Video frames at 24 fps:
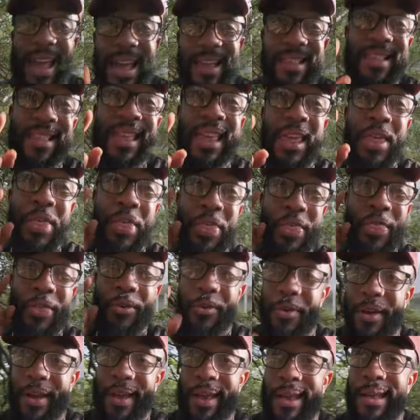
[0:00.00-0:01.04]

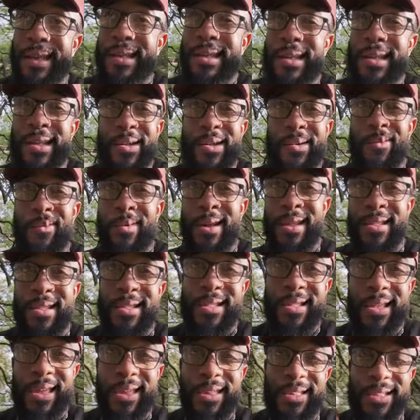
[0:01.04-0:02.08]
X-T3 with
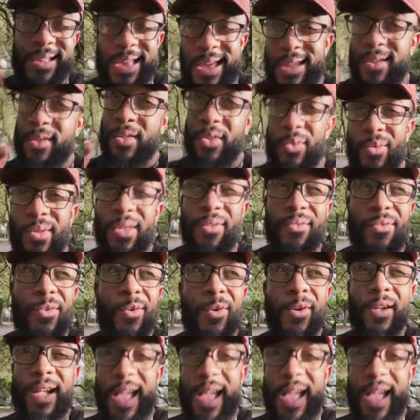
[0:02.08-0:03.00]
the 10 to 24